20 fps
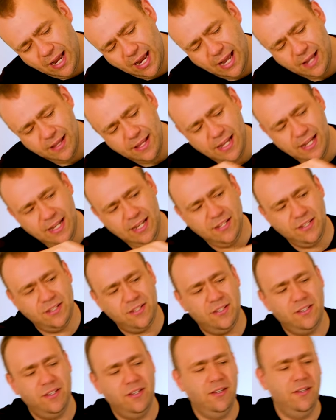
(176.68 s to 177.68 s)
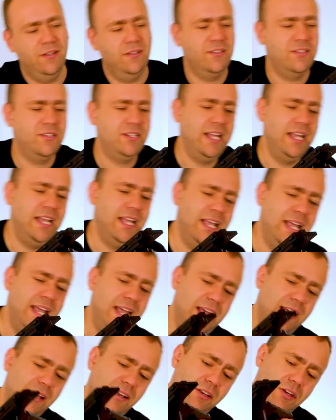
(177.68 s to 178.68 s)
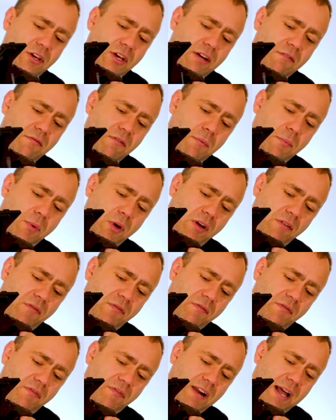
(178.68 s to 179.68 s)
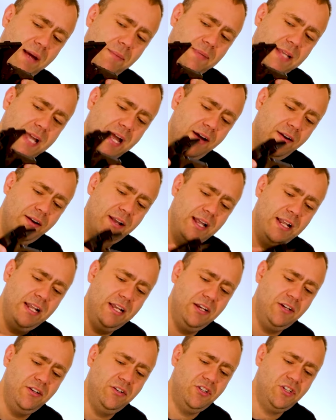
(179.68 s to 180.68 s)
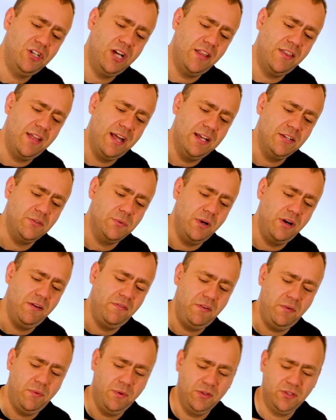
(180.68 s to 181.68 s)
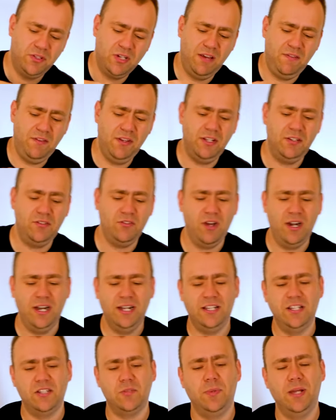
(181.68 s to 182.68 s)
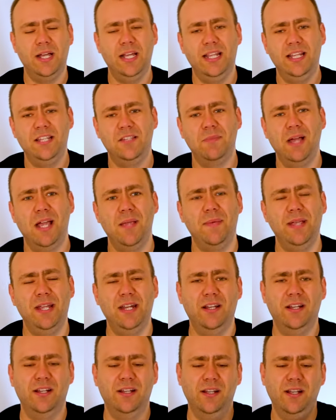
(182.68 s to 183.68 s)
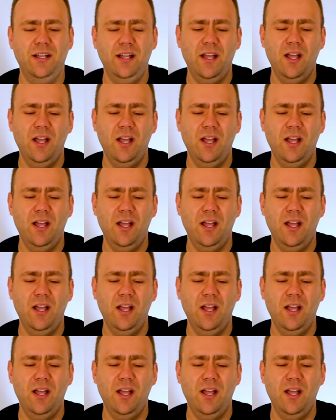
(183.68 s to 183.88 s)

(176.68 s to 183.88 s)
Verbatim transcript: And then this stick here, you can remove and flap down and you can shut that as well if you want. So if you're trying to display this maybe in a